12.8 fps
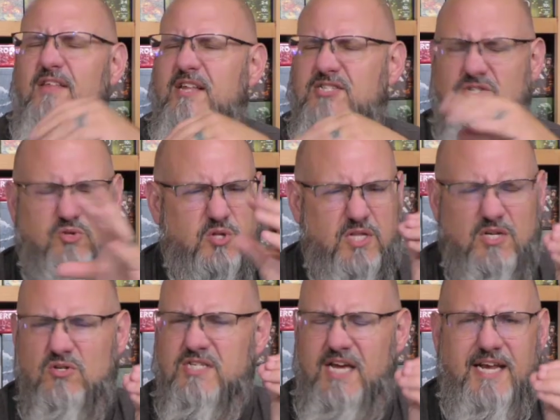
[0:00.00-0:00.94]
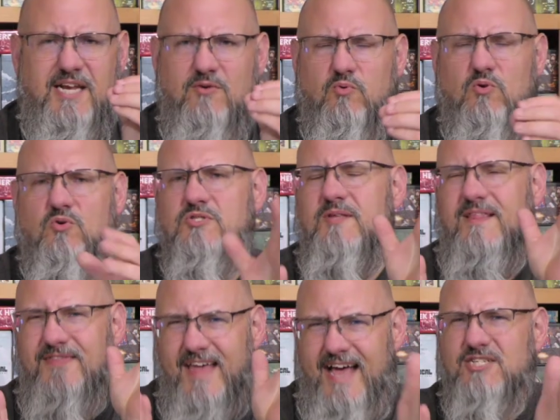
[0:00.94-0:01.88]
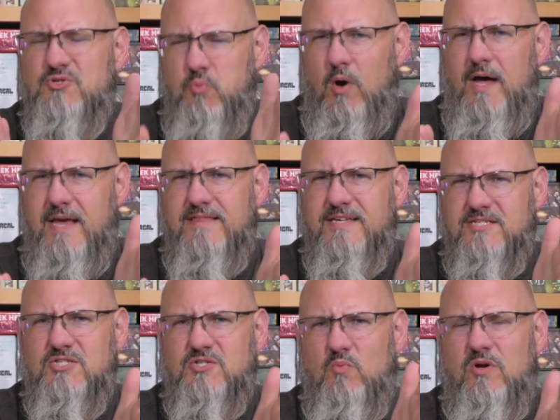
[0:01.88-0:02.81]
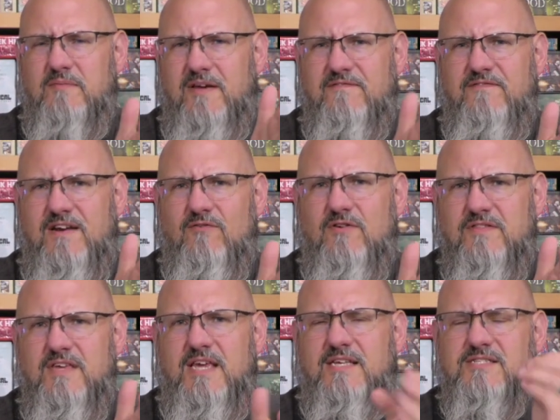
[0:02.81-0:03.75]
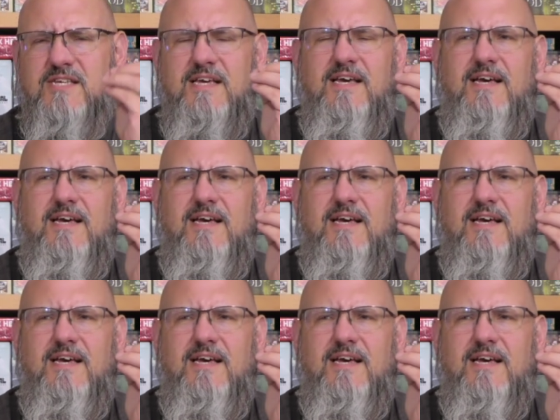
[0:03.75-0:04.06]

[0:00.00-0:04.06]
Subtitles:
It's little tiny rules, and that's why this is one of my favorite things.